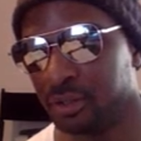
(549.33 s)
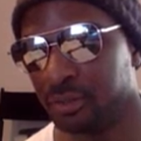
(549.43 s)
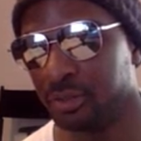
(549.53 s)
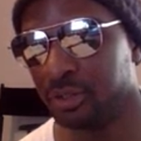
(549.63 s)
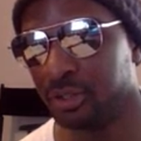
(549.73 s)

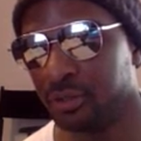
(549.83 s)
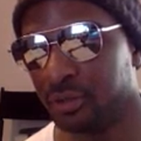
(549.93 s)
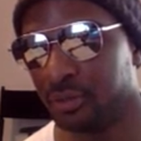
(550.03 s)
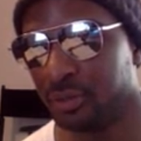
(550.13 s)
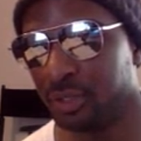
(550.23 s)
put it over the
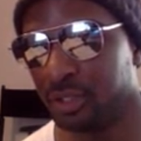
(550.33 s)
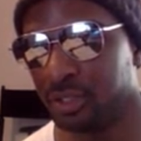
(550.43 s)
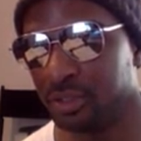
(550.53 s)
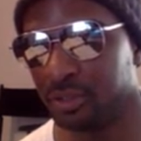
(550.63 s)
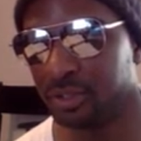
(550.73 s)
1,
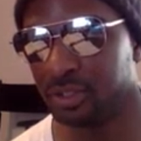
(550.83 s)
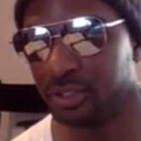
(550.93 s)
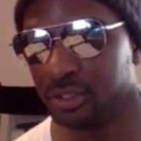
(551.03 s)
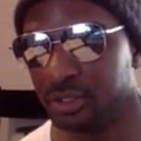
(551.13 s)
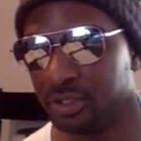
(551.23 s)
so it's
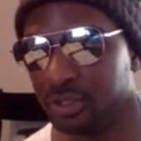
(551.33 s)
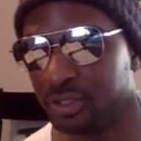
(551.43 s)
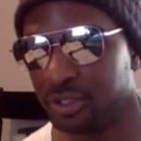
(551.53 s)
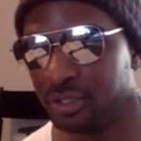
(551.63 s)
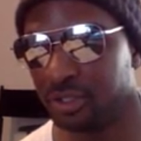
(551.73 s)
easier to see
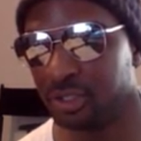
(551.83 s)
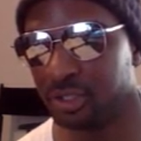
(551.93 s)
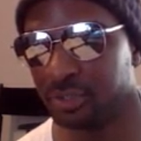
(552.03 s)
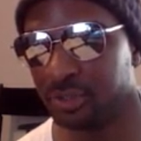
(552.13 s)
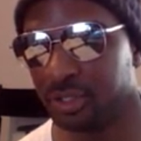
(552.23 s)
that you're going to just
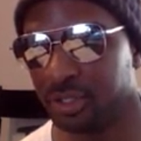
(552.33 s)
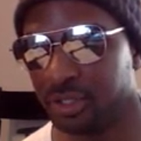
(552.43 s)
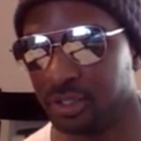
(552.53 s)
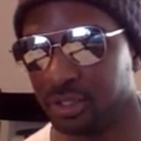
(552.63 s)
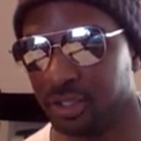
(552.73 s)
be
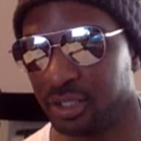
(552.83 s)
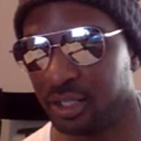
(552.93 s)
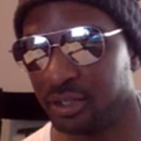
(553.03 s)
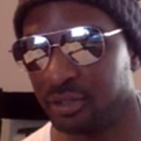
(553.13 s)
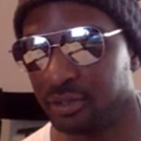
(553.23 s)
canceling it out.